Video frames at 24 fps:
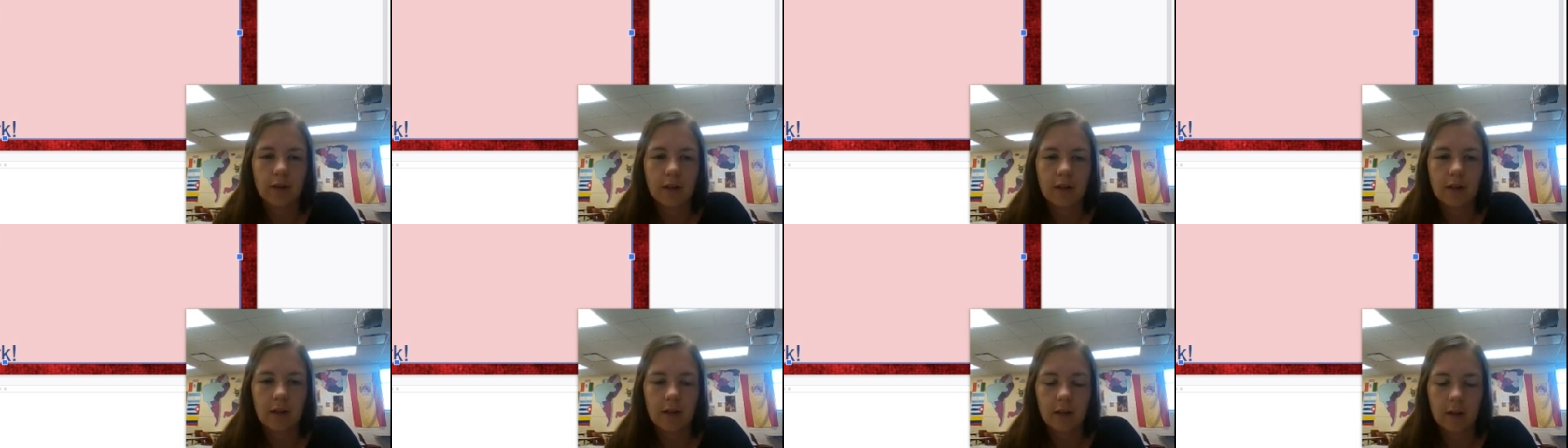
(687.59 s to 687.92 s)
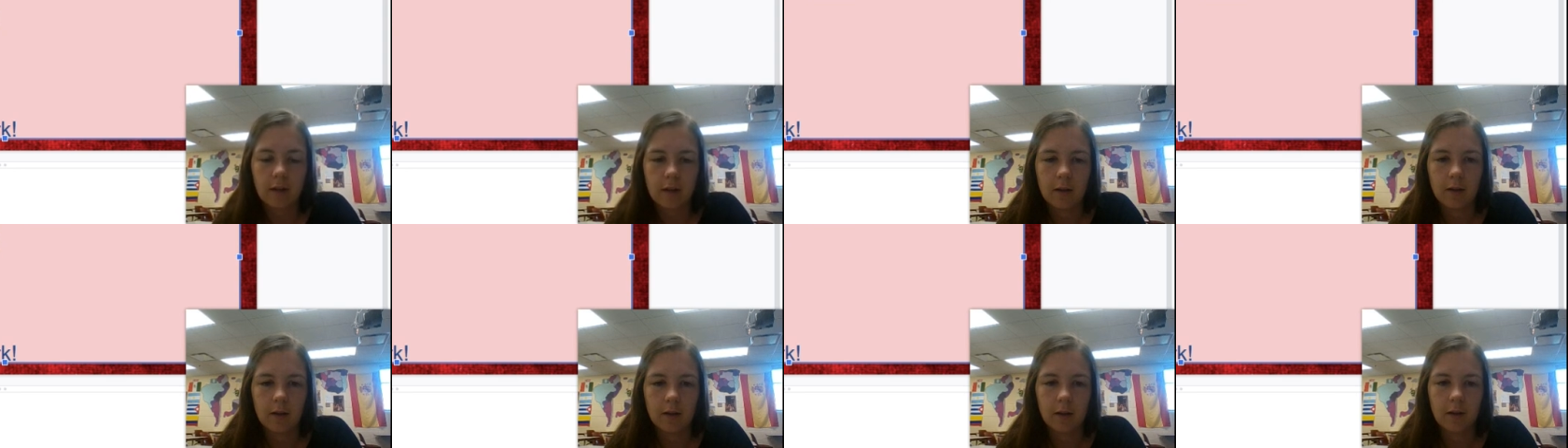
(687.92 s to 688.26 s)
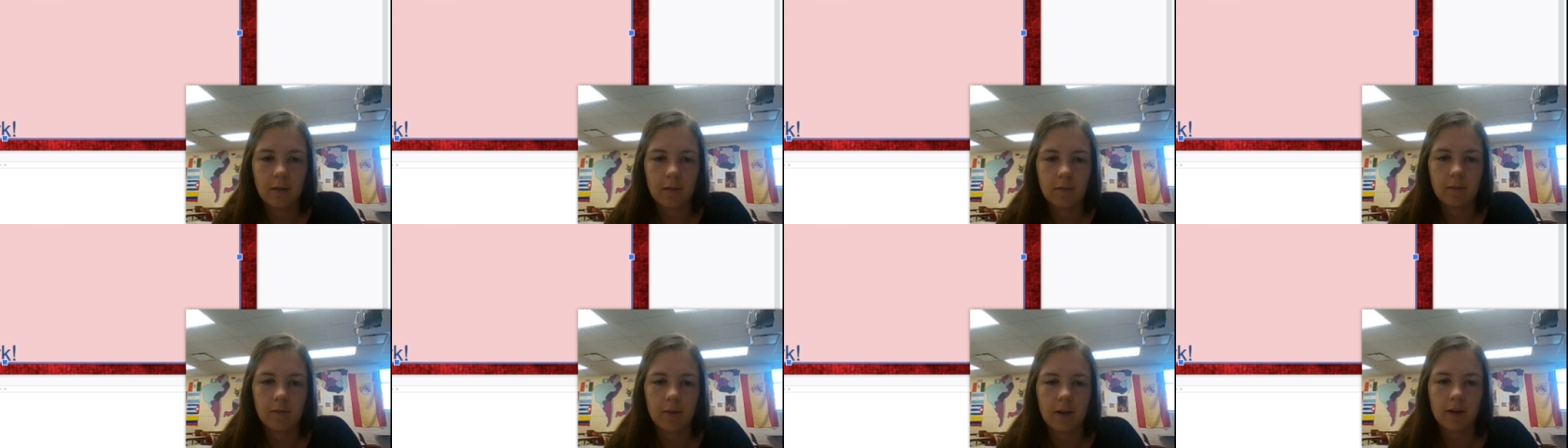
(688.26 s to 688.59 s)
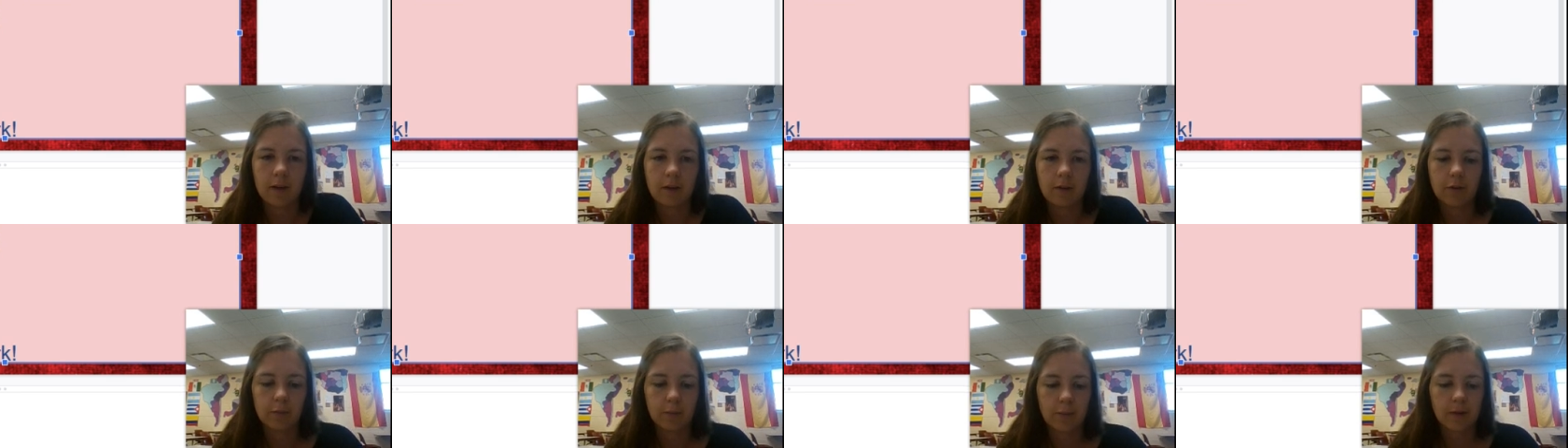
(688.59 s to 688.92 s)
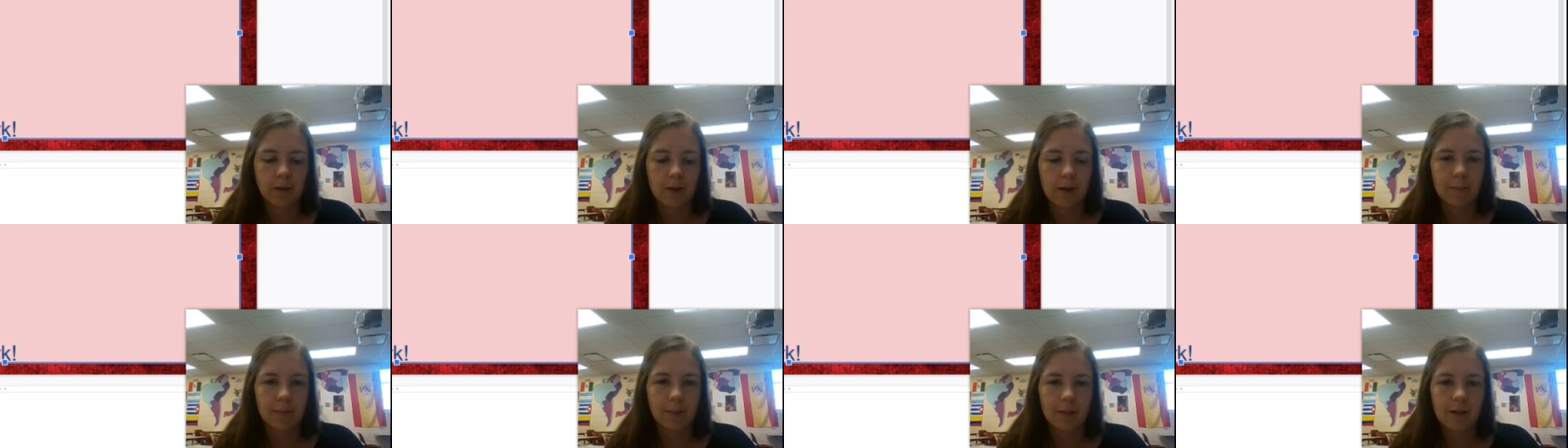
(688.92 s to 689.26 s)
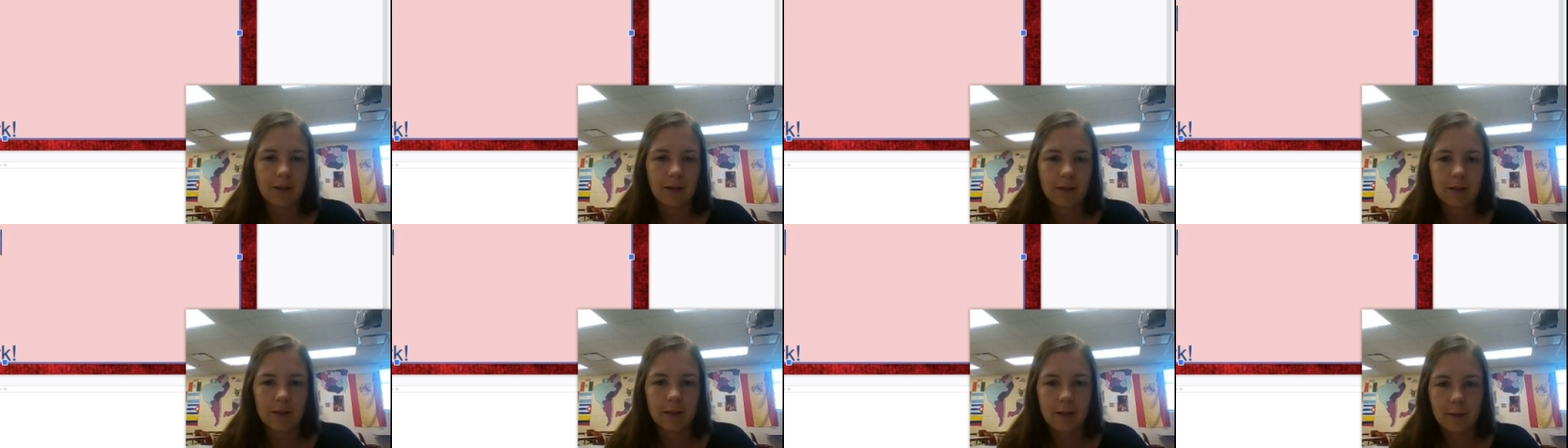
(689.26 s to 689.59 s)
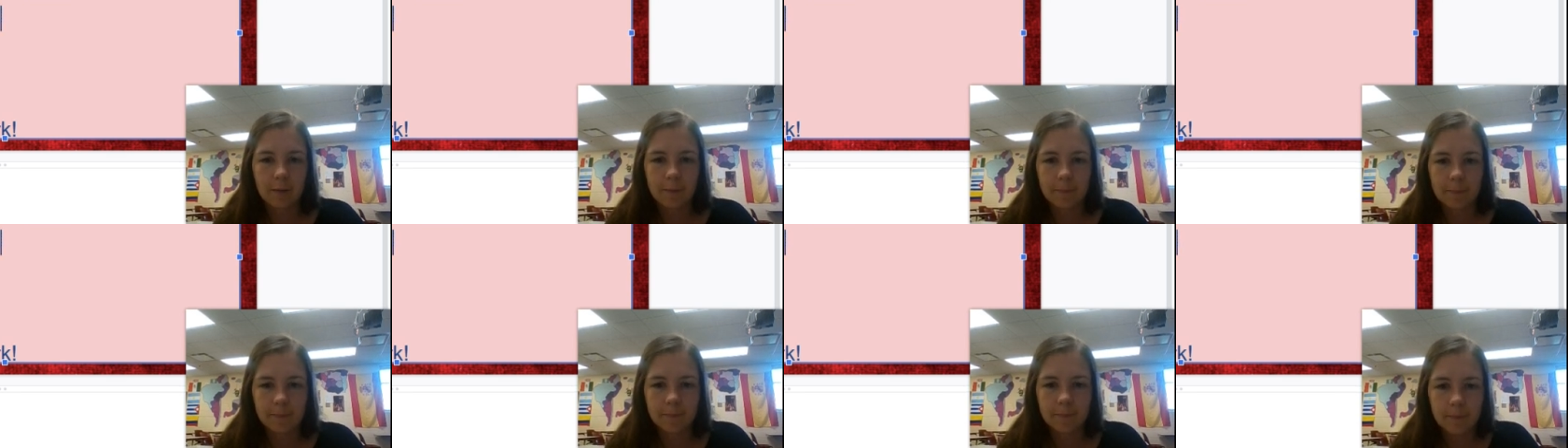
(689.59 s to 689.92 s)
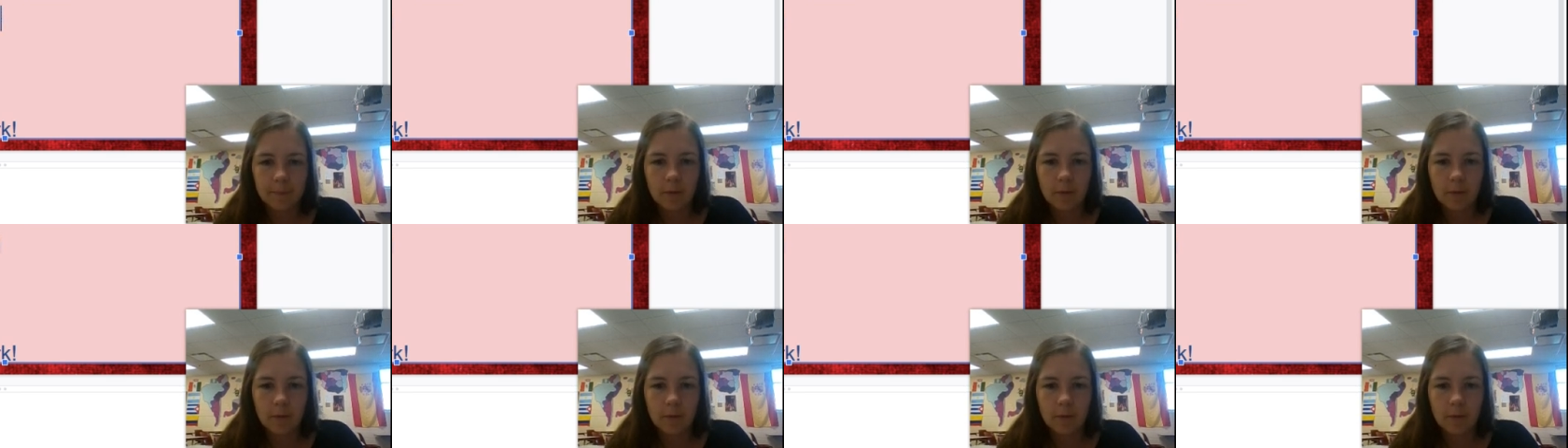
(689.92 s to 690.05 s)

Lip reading: UE. Then I do my opposite ending.